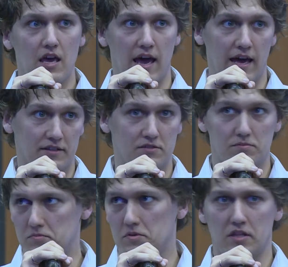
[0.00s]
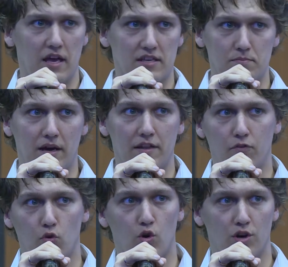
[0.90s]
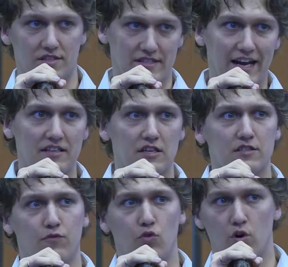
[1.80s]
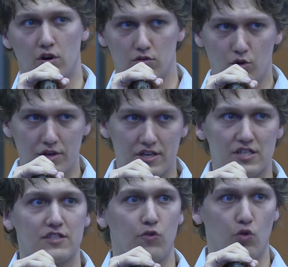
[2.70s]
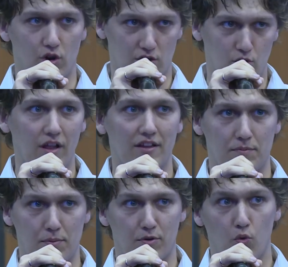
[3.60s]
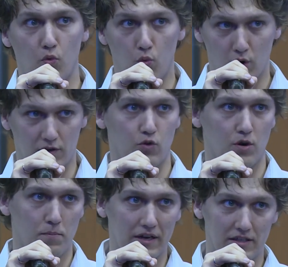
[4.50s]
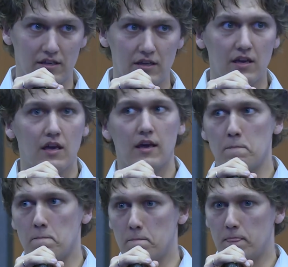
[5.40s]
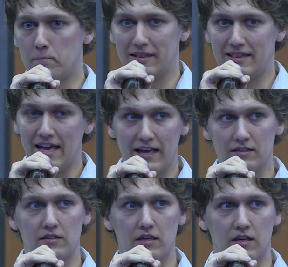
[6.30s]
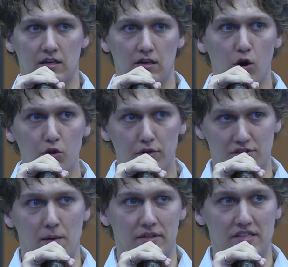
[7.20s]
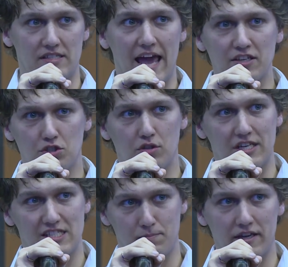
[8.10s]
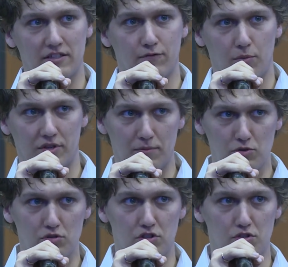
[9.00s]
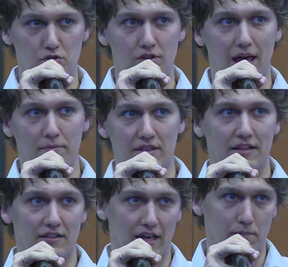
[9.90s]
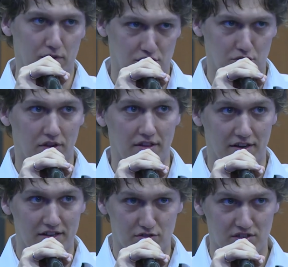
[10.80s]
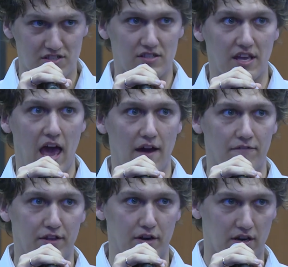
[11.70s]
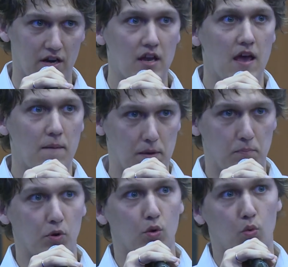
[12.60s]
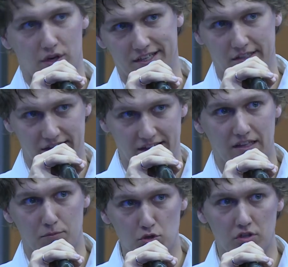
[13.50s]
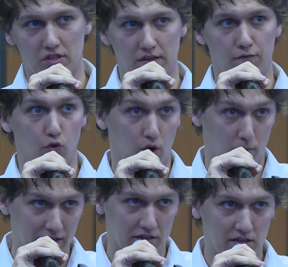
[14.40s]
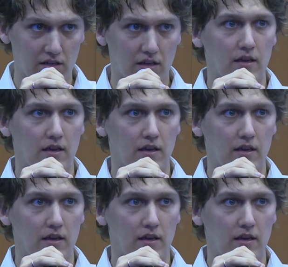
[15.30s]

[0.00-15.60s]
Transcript: and it has money for designers, for lawyers, for all other people who work for money. Mm, but then uh, all those companies actually expect from the community to do something and they pursue their interest. They have their people working in that community for money.